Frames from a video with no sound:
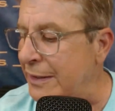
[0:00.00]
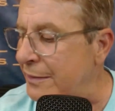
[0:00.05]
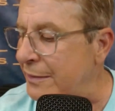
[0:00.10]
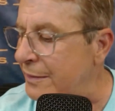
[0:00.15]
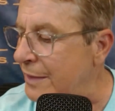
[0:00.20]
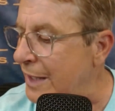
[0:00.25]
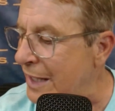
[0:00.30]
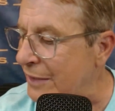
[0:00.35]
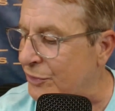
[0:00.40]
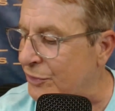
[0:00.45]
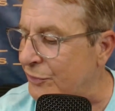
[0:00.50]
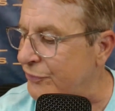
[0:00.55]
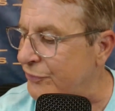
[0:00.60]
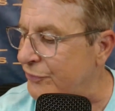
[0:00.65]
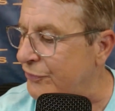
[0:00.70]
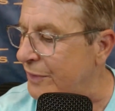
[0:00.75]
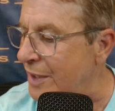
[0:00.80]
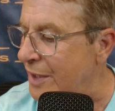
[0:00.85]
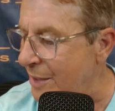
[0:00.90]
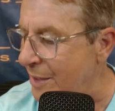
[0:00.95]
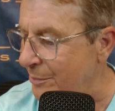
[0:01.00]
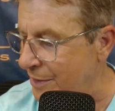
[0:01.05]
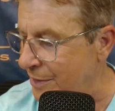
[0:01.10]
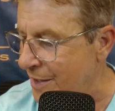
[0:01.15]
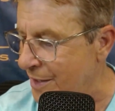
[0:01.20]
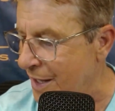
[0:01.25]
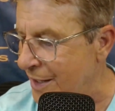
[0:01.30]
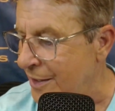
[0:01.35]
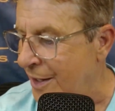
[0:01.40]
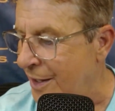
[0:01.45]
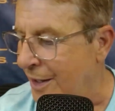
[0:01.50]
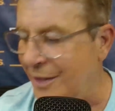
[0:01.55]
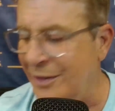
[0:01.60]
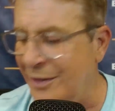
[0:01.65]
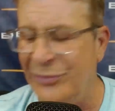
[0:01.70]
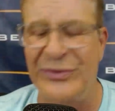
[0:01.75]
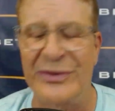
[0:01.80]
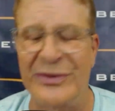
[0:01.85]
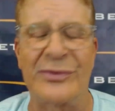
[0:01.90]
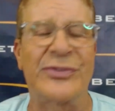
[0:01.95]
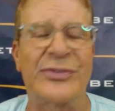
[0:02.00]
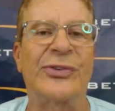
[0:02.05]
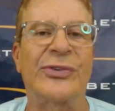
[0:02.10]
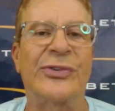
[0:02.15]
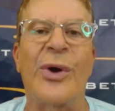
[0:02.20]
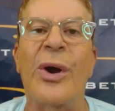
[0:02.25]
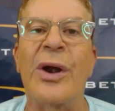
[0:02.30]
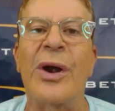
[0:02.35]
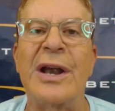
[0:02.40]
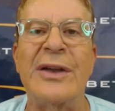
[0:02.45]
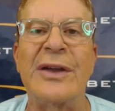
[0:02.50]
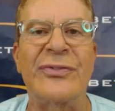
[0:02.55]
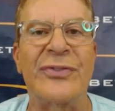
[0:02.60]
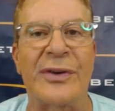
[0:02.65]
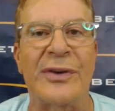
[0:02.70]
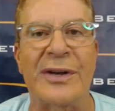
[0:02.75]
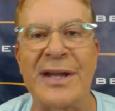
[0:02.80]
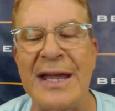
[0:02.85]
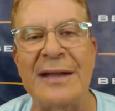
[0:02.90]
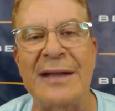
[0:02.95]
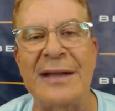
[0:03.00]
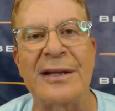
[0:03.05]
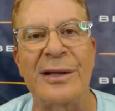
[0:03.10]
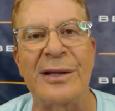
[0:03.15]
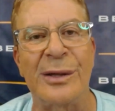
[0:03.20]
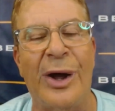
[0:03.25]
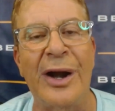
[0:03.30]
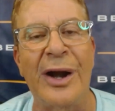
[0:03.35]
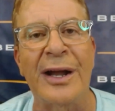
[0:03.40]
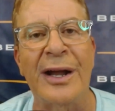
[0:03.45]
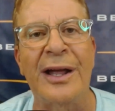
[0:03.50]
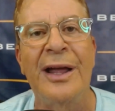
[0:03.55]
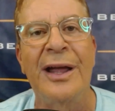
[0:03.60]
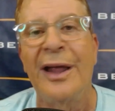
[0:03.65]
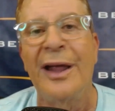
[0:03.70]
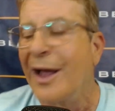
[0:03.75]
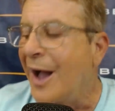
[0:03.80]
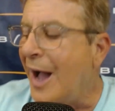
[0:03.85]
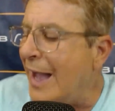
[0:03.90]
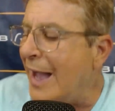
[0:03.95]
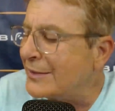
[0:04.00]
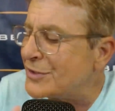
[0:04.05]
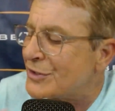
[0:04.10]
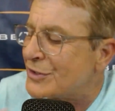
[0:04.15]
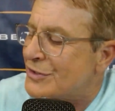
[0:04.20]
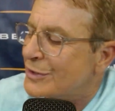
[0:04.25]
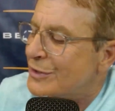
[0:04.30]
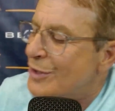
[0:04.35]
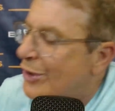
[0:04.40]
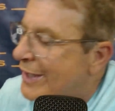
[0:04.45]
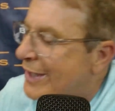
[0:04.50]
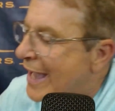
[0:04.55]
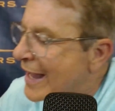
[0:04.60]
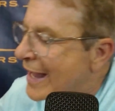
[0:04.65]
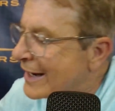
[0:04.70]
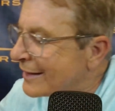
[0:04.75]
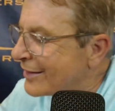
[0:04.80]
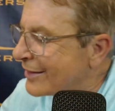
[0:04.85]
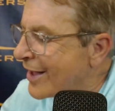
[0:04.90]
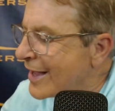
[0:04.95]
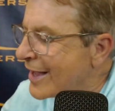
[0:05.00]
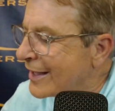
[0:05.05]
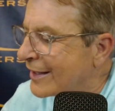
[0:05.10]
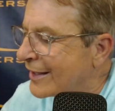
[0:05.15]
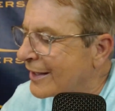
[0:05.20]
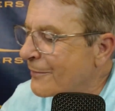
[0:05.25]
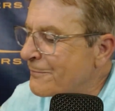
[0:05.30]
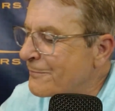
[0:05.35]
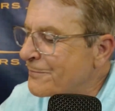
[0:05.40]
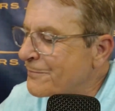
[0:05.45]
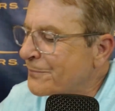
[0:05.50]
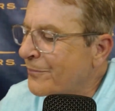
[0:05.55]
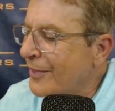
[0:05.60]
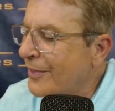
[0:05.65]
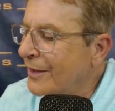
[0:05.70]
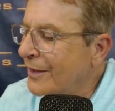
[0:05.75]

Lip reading: It's really a natural phenomenon. I don't feel sorry for Caitlin Clark. I just look at it like